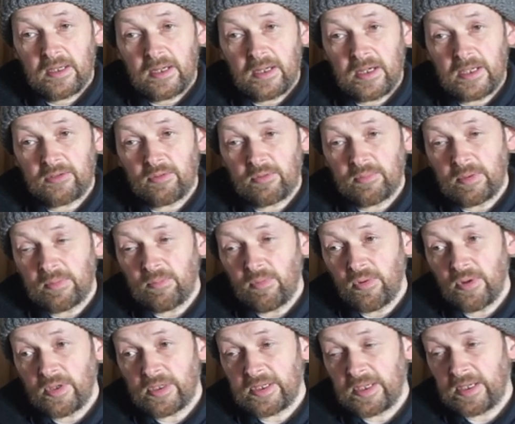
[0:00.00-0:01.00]
it would be
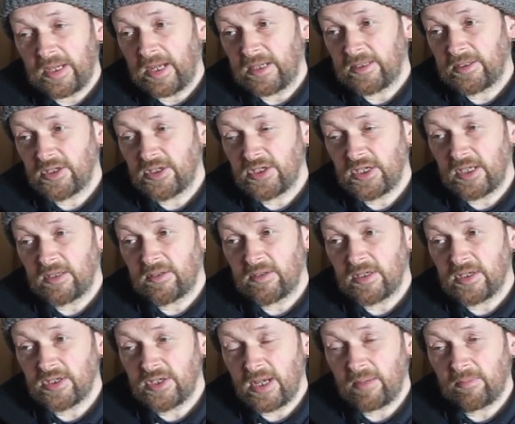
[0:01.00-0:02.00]
more correct to say it
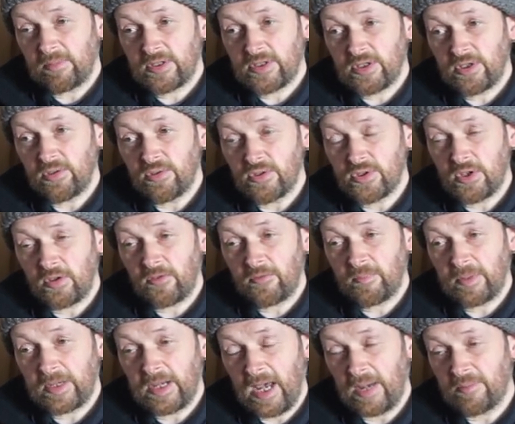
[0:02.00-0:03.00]
resembles a house of
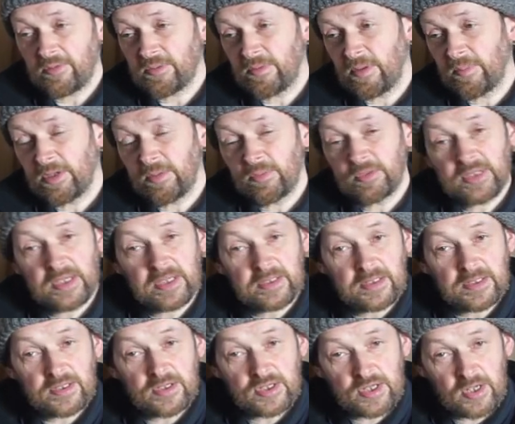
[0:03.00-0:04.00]
perhaps maybe about
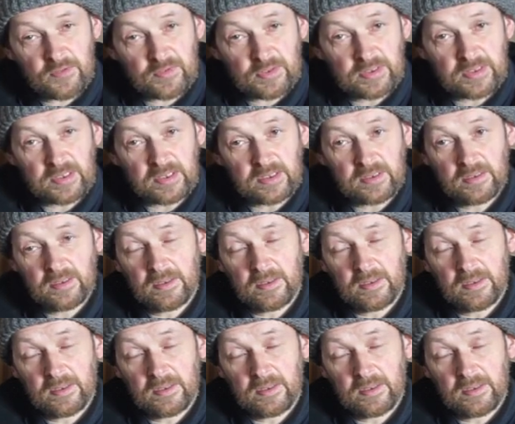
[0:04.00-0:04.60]
1870